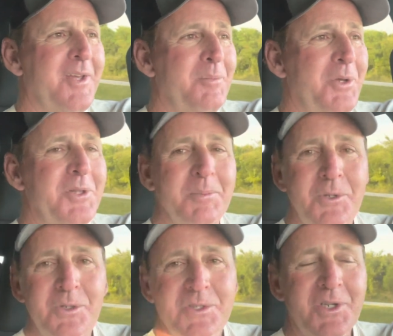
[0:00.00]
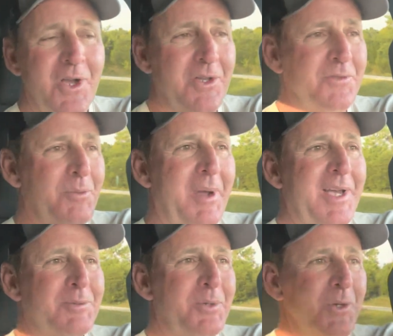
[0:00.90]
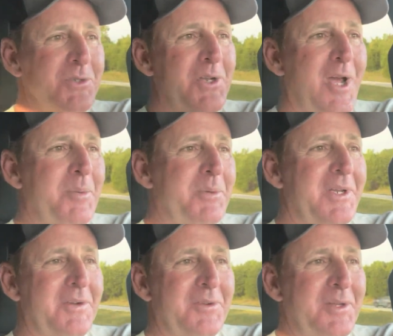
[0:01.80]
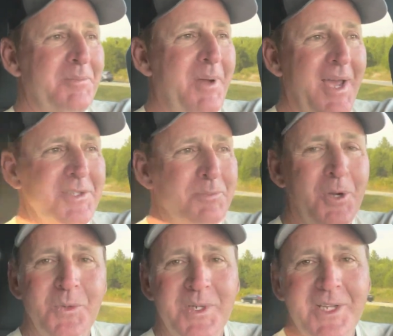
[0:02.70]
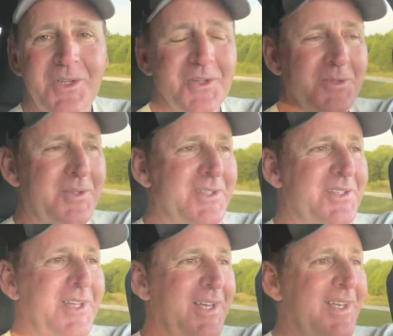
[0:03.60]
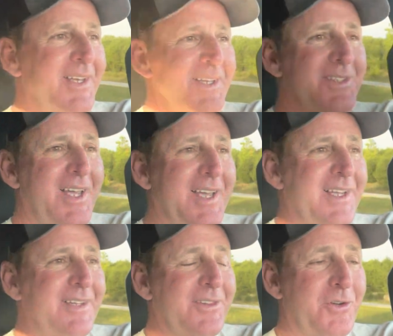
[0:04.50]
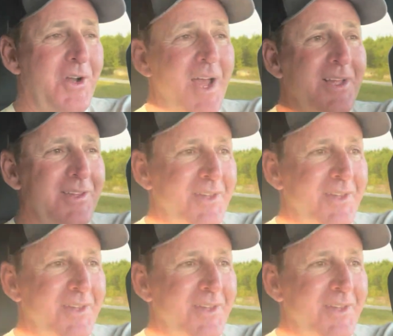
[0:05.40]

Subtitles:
putting the music on for Bass Pro Shop and every Bass Pro deal? It's like they're not